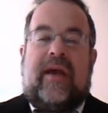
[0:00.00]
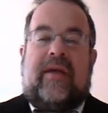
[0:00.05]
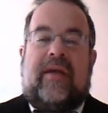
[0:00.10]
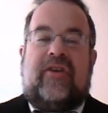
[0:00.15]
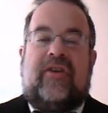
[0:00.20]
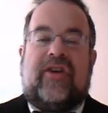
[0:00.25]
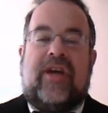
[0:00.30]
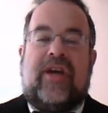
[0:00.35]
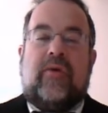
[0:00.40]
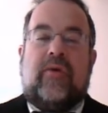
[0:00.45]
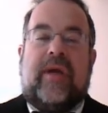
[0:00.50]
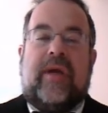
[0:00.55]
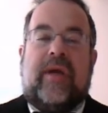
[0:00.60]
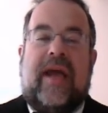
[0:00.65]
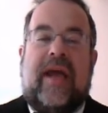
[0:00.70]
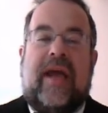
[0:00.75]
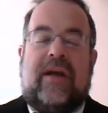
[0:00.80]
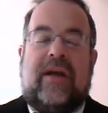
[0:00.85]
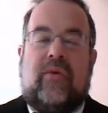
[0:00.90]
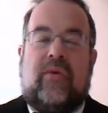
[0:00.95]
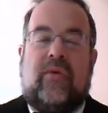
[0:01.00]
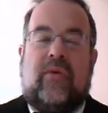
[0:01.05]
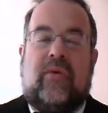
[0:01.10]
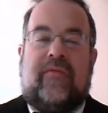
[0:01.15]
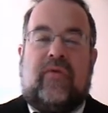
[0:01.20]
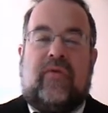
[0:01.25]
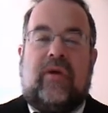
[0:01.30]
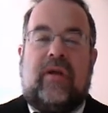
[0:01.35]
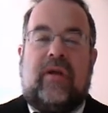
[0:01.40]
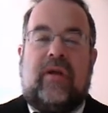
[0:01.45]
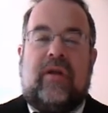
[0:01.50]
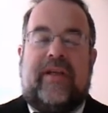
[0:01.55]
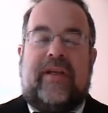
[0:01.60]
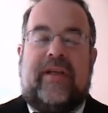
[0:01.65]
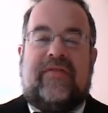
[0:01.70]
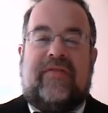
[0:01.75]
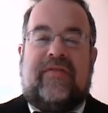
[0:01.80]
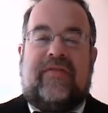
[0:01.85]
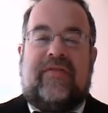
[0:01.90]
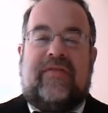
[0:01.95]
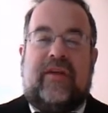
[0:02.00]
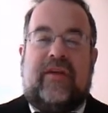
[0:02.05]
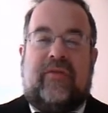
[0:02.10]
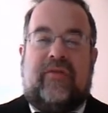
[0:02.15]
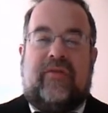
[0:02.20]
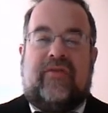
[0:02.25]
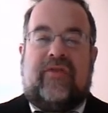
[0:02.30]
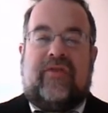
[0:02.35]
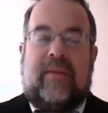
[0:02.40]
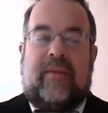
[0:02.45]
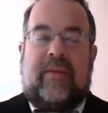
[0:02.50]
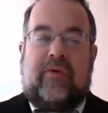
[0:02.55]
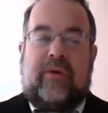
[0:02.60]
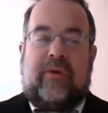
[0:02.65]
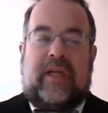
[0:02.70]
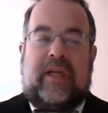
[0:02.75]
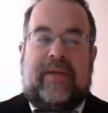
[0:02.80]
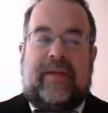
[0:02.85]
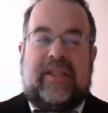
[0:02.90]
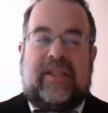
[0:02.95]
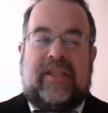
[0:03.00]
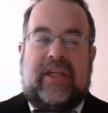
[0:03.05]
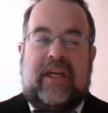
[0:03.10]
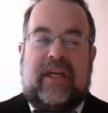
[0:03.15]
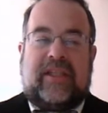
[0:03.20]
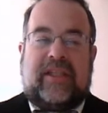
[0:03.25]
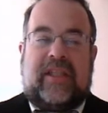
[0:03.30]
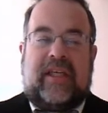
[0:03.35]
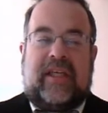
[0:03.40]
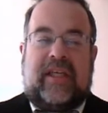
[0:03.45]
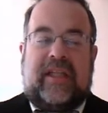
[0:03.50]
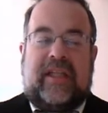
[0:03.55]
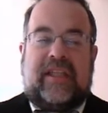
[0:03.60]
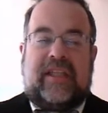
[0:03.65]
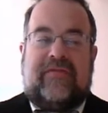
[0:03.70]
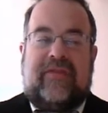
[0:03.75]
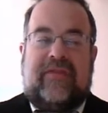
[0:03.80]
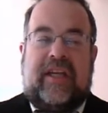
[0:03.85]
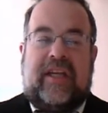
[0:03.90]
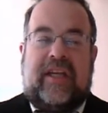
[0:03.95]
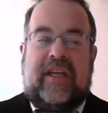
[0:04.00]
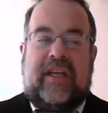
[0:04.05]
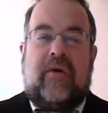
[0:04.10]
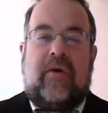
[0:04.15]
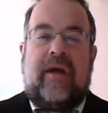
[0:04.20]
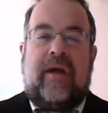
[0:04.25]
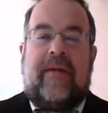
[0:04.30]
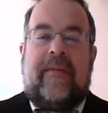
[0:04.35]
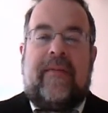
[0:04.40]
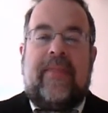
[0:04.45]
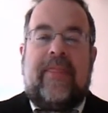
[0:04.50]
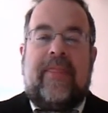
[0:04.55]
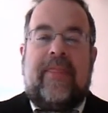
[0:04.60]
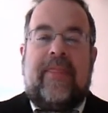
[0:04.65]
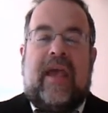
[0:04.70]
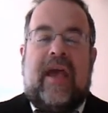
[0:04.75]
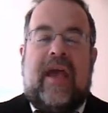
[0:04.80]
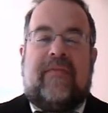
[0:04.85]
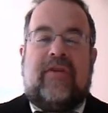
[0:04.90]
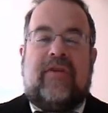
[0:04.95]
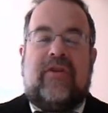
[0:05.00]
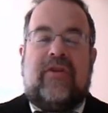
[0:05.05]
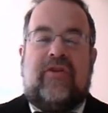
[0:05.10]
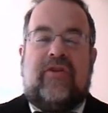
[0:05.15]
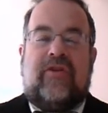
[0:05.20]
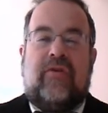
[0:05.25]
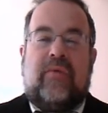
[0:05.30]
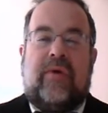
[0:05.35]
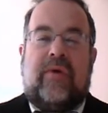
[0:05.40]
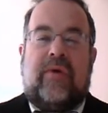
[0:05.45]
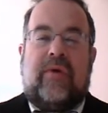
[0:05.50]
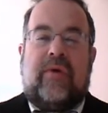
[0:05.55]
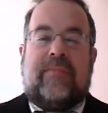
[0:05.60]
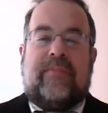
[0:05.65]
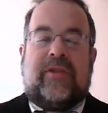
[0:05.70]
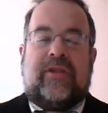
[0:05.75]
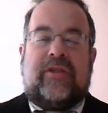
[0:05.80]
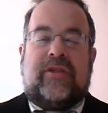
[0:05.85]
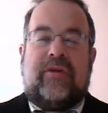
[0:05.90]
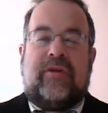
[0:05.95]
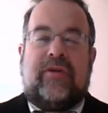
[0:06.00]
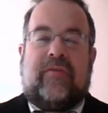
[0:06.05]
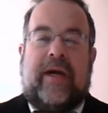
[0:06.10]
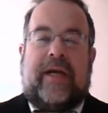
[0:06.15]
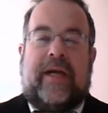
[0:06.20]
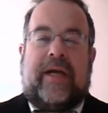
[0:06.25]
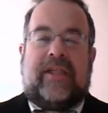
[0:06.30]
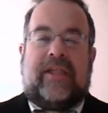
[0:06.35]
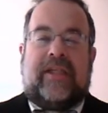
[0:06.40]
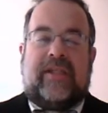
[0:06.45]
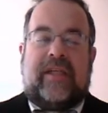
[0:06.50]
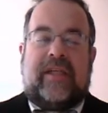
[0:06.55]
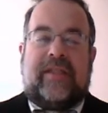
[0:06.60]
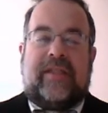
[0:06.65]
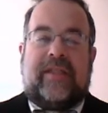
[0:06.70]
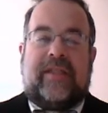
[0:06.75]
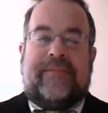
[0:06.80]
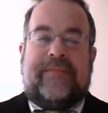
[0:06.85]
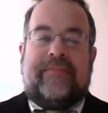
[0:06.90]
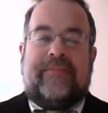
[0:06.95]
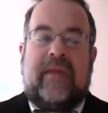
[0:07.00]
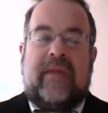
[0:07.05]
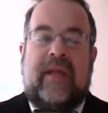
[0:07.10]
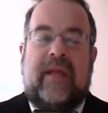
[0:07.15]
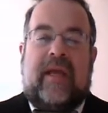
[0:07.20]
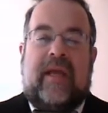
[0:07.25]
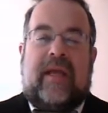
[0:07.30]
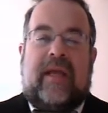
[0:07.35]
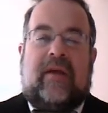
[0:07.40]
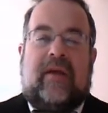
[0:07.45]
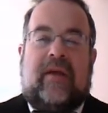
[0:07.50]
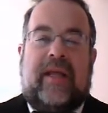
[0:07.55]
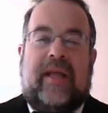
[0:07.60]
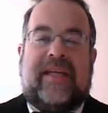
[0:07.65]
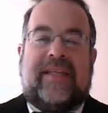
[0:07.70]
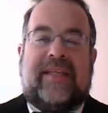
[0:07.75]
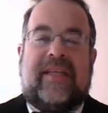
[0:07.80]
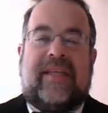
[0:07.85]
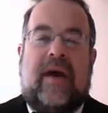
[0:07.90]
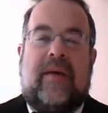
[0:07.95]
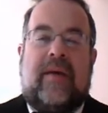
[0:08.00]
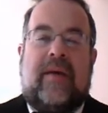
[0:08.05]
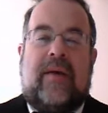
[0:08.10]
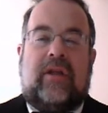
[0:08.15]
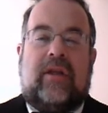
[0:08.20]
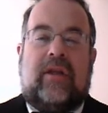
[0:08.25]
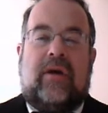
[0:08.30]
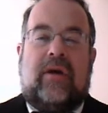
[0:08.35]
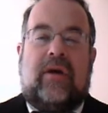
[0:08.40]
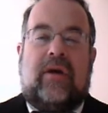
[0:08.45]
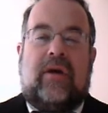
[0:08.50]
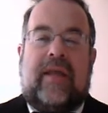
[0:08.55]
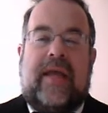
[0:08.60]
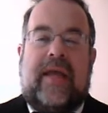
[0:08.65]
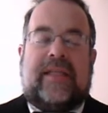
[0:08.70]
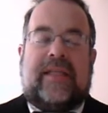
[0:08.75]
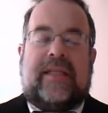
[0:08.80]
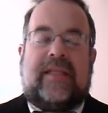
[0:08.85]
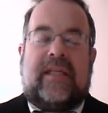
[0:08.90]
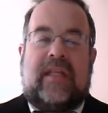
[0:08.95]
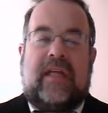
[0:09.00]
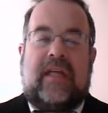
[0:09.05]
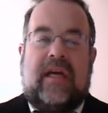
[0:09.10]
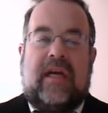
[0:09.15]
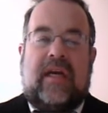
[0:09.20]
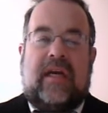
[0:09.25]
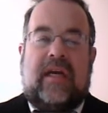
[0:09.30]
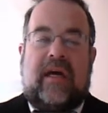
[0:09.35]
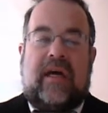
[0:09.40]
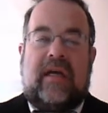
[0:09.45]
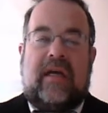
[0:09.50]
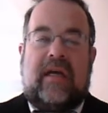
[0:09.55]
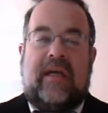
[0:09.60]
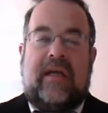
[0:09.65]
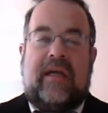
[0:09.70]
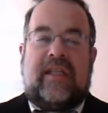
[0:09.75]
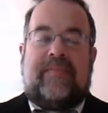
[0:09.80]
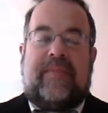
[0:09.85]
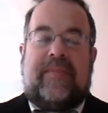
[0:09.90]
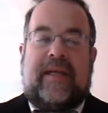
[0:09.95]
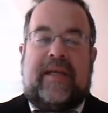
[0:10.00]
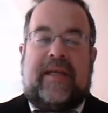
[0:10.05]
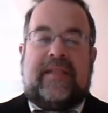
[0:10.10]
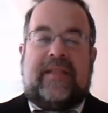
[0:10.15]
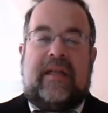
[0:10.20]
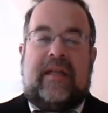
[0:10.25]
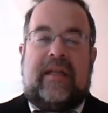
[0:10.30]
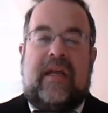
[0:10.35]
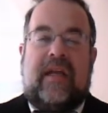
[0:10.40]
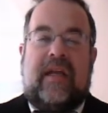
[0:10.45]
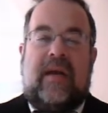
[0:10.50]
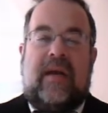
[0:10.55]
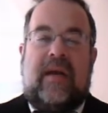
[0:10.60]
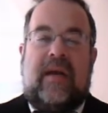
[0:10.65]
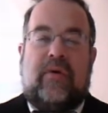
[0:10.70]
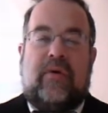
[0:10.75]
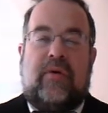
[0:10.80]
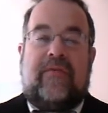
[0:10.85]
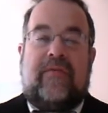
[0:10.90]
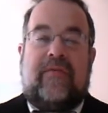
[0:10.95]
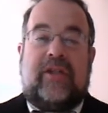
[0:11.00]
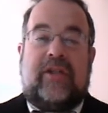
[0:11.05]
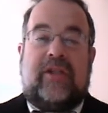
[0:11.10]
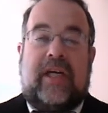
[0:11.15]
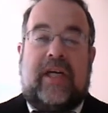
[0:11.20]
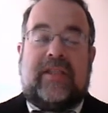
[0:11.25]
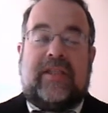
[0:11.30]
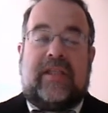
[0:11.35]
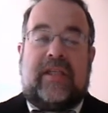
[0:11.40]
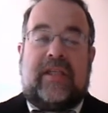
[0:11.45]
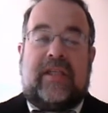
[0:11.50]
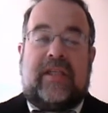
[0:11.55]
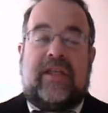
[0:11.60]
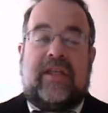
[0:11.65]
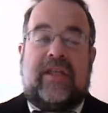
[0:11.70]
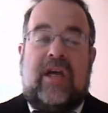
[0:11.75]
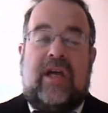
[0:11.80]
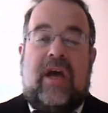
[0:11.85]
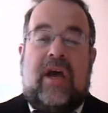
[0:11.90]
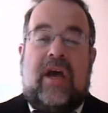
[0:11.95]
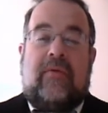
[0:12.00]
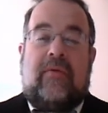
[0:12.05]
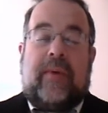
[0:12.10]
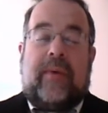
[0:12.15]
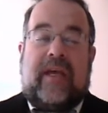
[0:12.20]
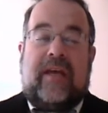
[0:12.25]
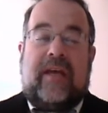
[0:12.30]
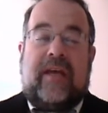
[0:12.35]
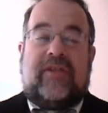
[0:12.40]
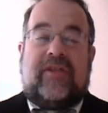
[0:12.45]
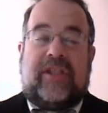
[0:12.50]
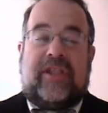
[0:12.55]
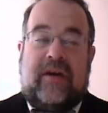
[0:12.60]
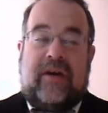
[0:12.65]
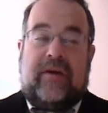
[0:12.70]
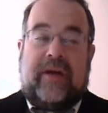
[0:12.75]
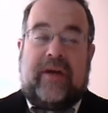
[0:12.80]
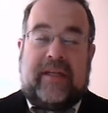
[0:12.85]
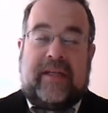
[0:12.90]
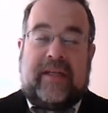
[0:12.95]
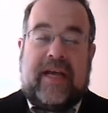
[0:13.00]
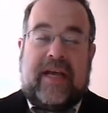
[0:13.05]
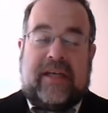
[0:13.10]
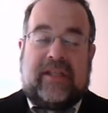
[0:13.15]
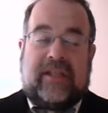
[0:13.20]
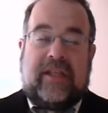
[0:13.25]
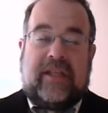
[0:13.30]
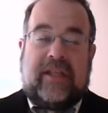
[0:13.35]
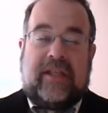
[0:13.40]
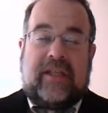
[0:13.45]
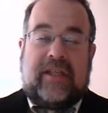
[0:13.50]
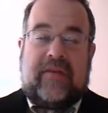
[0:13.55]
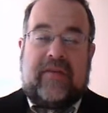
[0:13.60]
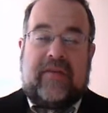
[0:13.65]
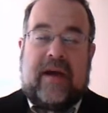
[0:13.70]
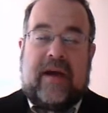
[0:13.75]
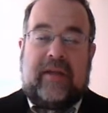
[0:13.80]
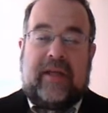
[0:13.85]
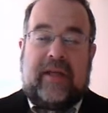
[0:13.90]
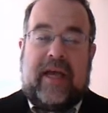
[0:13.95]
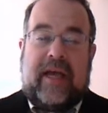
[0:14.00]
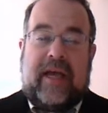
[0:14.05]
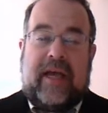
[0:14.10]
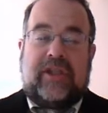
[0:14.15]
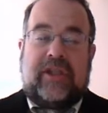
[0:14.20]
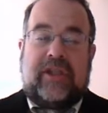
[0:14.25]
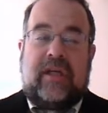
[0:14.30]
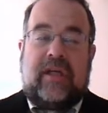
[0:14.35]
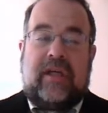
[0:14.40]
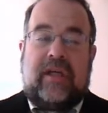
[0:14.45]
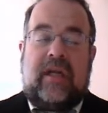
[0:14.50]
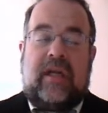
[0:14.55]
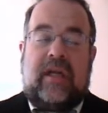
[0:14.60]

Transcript: The general category of all of these values that I'm going to be discussing in this video have to do with the pursuit of righteousness. Now, last time we learned that tzedakah is based on the Hebrew word for justice. When we give charity, it's actually out of an obligation.